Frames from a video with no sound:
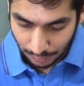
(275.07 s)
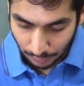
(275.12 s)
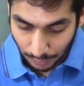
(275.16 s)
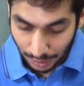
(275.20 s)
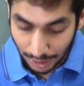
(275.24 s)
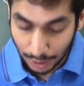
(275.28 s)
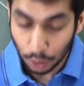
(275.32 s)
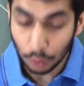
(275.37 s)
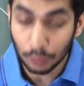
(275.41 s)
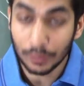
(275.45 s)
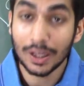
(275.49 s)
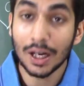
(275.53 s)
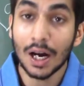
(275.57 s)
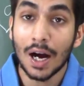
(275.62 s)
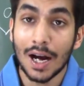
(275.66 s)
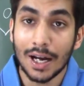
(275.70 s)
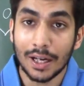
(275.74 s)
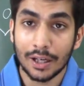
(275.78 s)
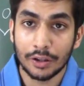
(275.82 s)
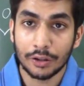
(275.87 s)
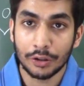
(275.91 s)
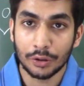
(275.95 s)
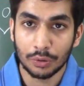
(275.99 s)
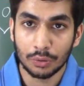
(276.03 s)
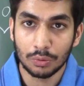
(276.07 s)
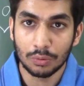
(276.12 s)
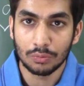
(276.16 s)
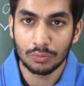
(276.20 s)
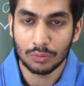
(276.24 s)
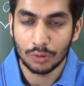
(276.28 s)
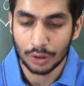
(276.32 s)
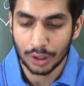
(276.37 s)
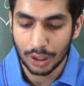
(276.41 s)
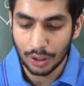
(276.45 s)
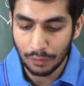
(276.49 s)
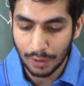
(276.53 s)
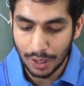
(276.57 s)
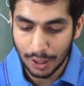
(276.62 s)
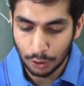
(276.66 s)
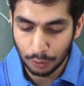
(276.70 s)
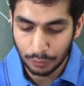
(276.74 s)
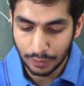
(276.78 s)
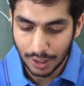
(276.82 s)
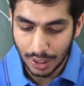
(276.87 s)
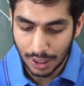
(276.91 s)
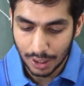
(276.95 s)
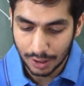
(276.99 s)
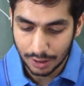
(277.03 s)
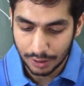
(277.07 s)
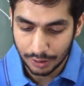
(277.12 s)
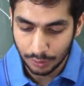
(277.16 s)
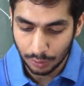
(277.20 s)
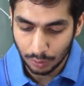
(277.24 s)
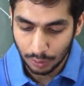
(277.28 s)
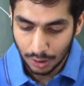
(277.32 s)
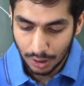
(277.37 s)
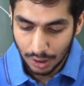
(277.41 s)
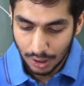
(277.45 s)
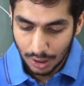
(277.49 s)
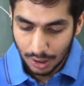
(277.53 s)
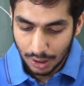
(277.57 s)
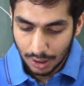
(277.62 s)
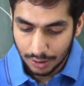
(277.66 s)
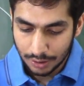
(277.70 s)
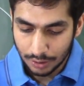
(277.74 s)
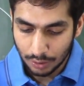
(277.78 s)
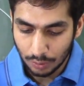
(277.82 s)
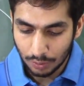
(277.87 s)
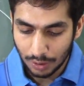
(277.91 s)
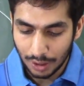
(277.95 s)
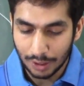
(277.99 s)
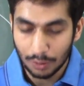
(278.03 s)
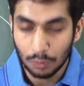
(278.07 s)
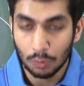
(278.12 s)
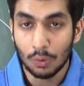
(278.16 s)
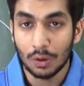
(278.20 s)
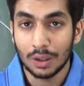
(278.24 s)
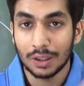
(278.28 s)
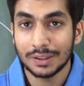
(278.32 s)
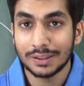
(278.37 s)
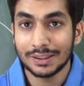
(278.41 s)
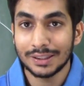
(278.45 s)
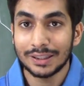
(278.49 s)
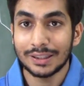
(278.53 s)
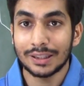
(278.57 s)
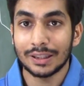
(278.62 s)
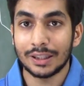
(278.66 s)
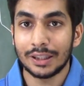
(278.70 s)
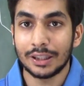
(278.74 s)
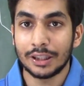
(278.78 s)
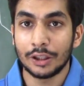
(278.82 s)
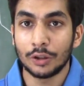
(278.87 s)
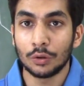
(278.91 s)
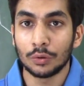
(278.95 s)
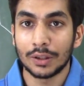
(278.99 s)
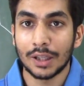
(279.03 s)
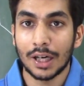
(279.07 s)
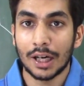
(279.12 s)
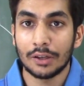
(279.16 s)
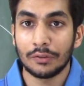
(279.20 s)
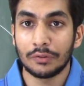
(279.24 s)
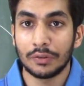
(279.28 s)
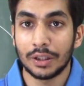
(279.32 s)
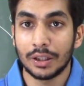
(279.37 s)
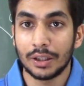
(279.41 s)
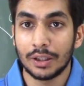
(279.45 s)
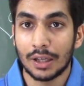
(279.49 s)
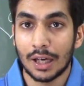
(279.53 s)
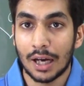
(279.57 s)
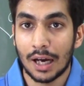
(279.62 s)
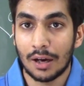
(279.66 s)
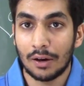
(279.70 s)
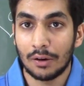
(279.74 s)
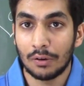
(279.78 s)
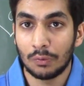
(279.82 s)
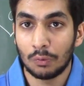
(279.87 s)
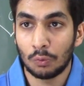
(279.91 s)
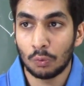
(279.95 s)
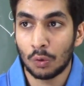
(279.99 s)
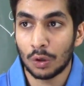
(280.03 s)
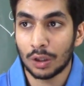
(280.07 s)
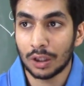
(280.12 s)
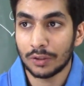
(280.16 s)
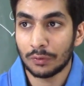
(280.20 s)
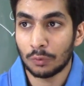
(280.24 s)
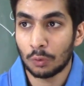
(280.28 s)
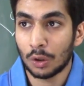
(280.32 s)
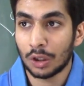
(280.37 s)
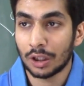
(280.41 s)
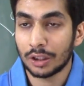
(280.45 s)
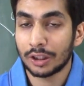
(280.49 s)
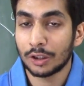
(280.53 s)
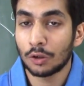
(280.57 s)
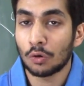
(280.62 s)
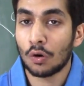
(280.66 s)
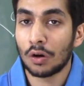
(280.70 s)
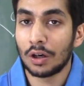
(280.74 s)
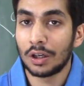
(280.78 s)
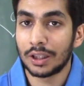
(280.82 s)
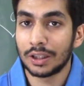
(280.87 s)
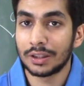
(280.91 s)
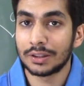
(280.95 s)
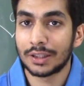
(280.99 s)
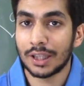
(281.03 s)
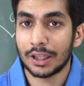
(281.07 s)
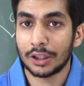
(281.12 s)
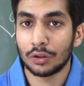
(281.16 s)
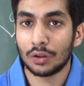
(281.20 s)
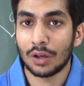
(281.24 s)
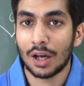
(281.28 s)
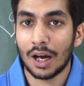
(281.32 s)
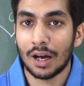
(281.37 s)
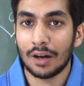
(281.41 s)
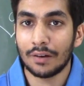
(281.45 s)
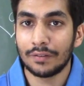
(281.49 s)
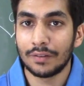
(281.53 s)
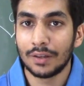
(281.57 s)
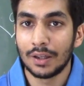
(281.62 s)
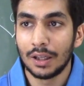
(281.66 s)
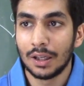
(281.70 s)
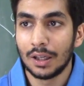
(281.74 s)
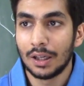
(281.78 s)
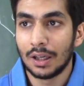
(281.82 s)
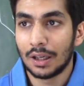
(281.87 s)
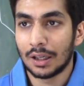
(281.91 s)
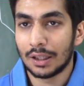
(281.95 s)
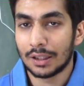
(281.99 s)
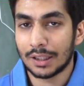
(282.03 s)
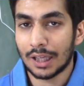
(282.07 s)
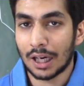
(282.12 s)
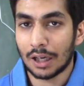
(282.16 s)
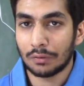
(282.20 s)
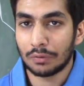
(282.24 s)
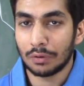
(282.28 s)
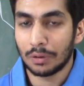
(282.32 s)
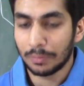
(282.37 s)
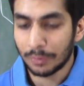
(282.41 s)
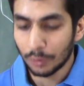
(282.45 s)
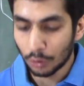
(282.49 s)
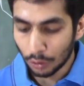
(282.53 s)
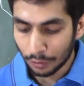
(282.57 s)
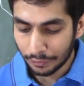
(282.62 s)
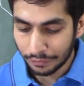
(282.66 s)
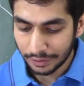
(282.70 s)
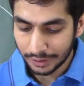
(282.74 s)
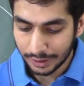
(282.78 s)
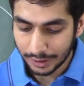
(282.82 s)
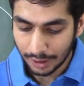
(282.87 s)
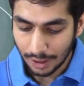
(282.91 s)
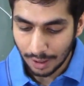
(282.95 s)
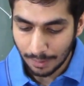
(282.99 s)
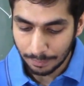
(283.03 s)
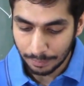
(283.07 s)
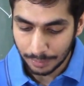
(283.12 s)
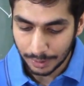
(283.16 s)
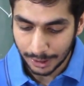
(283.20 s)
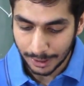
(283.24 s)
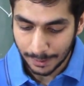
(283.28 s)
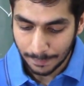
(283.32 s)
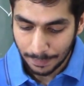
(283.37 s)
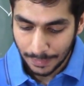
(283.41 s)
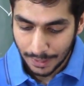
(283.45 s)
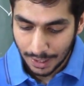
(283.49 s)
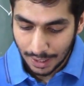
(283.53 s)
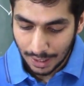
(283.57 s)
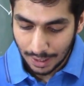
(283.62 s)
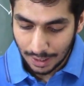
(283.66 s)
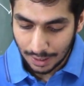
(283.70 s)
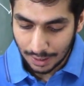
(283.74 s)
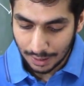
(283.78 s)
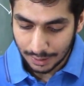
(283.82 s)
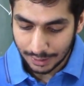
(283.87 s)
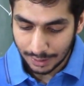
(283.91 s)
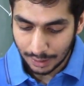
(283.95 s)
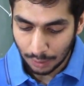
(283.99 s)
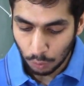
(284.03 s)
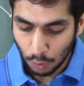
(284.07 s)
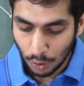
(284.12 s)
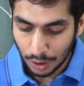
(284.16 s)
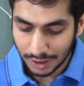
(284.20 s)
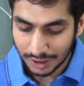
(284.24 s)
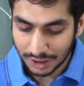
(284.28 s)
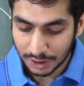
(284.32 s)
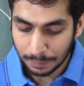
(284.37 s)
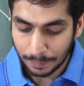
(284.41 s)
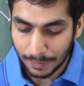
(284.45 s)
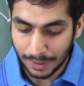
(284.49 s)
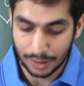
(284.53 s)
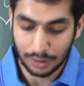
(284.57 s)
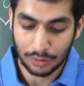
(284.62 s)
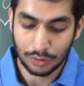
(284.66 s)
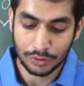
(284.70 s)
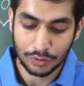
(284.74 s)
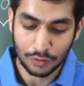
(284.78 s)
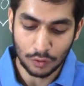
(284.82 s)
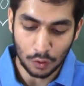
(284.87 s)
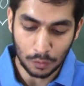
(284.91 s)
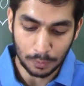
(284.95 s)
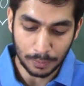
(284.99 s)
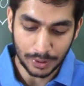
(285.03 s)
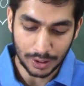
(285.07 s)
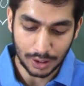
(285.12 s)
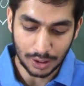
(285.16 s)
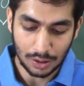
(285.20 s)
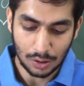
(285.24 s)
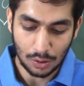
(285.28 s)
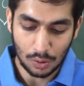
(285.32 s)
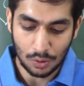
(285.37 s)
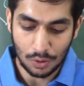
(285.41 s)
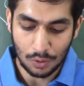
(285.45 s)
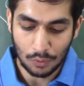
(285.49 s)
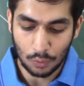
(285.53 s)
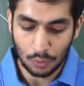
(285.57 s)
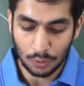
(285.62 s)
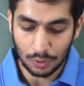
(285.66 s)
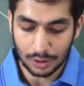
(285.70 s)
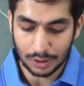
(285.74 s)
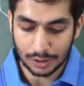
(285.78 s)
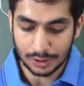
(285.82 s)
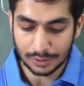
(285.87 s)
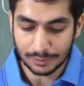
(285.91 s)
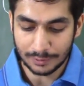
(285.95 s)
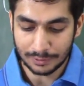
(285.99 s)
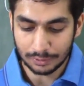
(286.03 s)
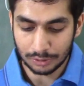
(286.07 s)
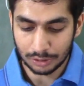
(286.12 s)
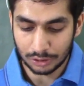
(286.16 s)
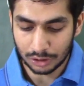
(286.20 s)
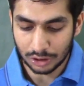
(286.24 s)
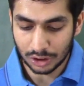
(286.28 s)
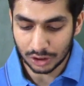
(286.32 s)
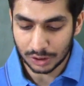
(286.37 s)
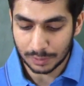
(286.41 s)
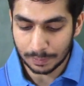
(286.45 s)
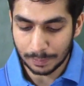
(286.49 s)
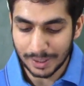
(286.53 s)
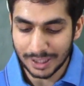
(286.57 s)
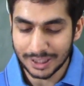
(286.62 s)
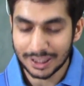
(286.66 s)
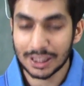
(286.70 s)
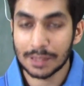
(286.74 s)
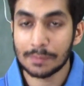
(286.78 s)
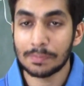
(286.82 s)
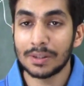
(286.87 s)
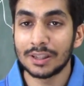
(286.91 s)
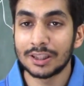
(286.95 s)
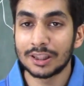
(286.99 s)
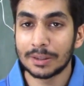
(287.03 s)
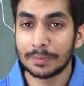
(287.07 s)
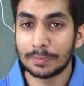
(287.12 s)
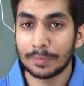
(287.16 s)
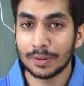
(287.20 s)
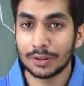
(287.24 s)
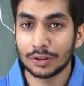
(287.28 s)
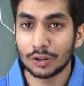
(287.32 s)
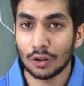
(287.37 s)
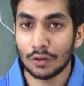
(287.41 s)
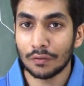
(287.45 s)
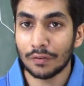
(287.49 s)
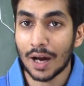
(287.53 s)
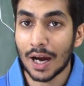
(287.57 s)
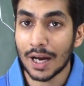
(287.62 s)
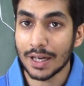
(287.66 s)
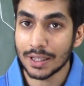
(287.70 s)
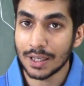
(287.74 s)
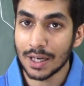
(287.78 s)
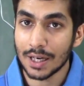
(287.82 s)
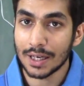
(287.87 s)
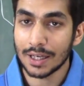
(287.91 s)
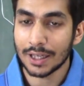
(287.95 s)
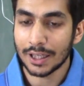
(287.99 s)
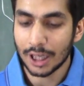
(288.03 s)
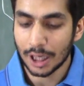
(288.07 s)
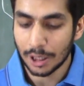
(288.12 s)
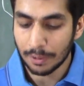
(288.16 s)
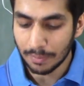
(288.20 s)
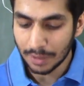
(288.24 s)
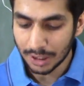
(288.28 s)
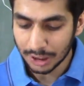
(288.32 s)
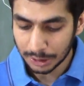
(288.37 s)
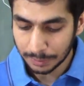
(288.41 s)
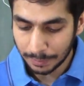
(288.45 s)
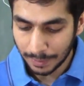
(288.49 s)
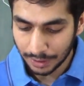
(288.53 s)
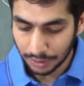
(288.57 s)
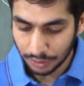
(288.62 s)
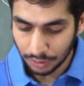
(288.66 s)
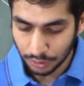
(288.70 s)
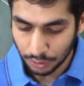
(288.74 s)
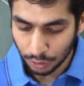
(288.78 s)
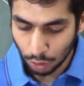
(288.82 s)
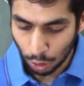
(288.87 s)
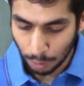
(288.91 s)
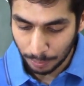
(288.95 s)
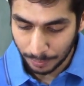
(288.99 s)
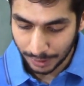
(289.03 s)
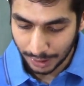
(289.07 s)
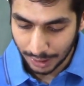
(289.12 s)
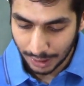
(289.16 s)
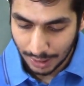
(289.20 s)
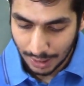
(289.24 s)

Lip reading: do we hire you? Okay, why do we hire you? So like, what is it in you that we what are the qualities that you have that will be good for the company? Then what is spectroscopy, or just basic principles of IR and NMR spectroscopy?